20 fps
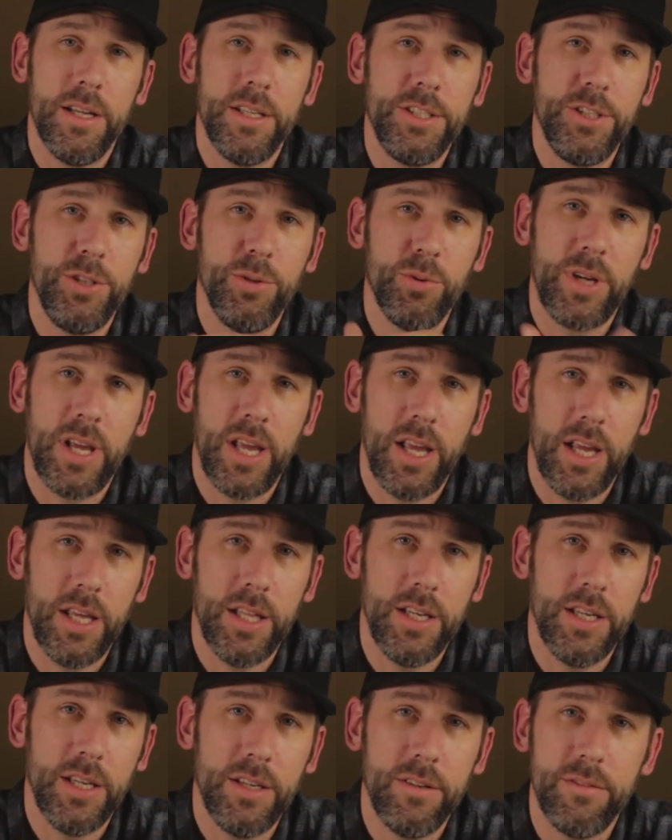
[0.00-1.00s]
You
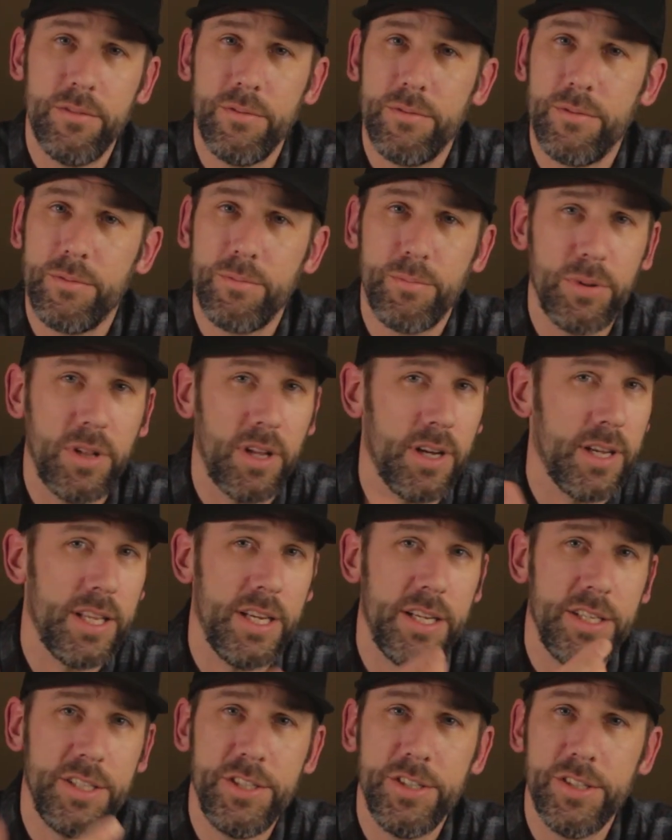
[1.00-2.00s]
can plug it
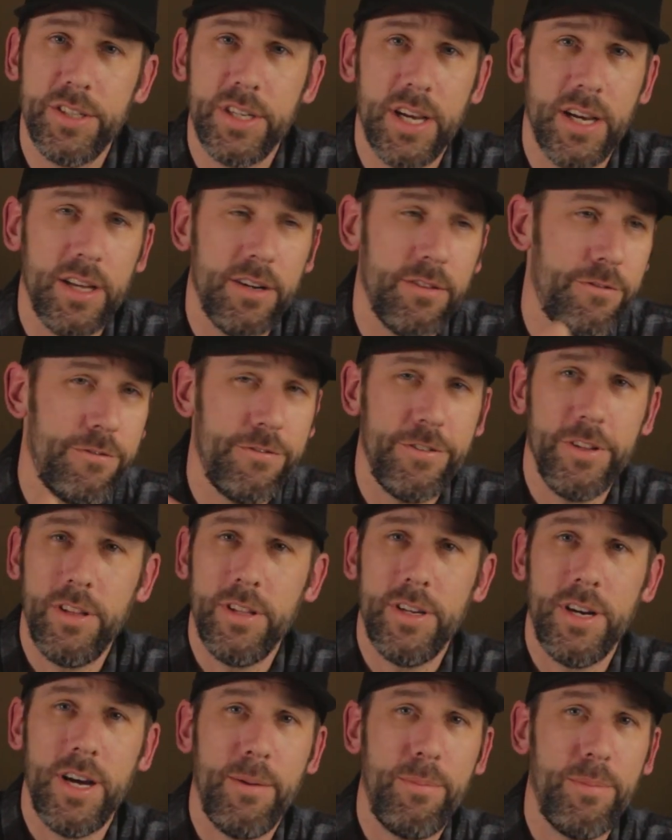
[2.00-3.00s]
into your gun, fill
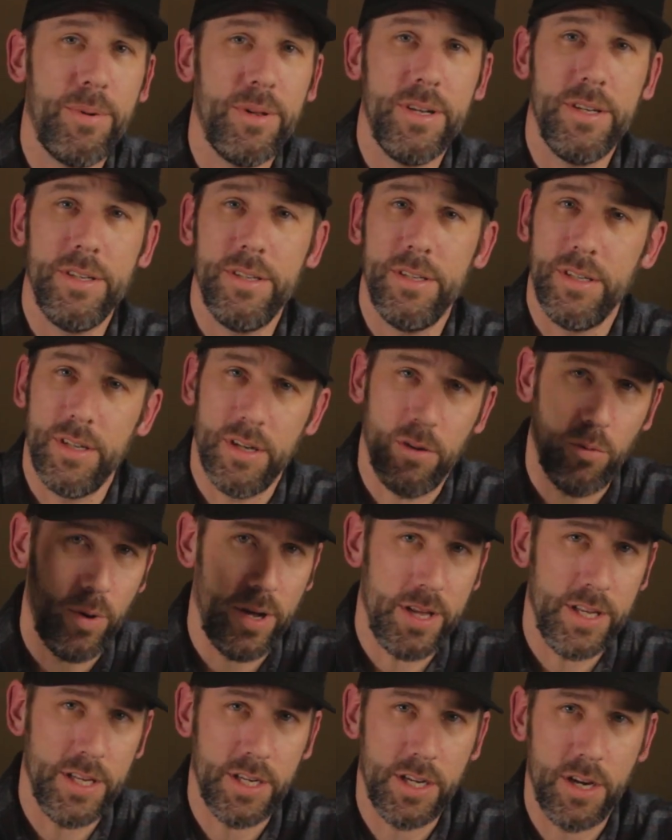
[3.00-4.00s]
it up, and
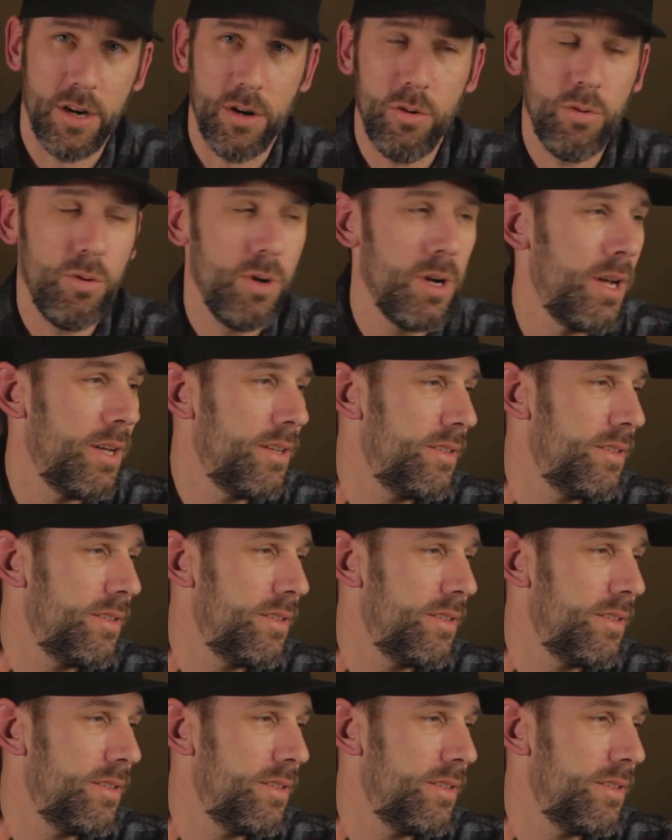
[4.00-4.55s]
away you go.